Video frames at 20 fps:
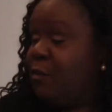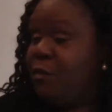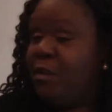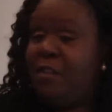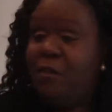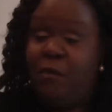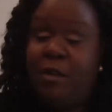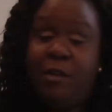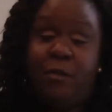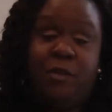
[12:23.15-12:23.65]

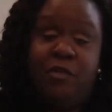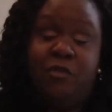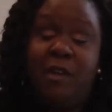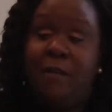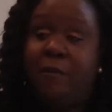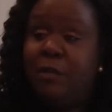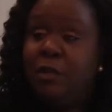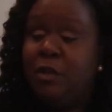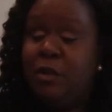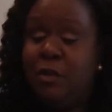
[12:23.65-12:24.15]
We
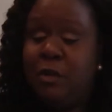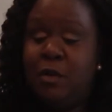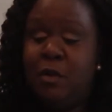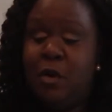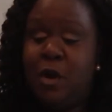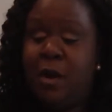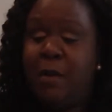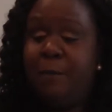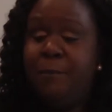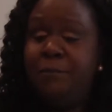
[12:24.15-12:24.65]
traveled to New
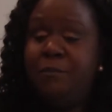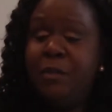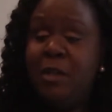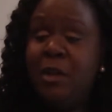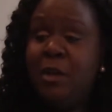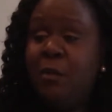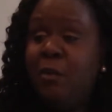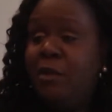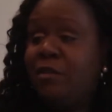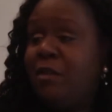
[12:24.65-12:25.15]
York,
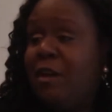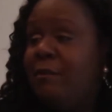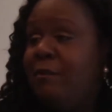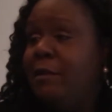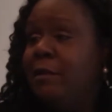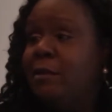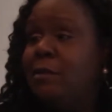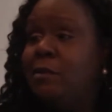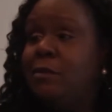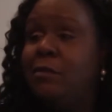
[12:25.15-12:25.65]
we
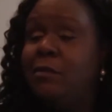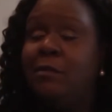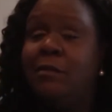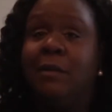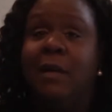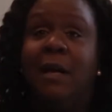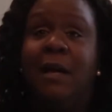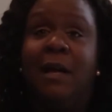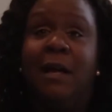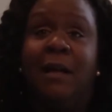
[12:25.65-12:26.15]
traveled to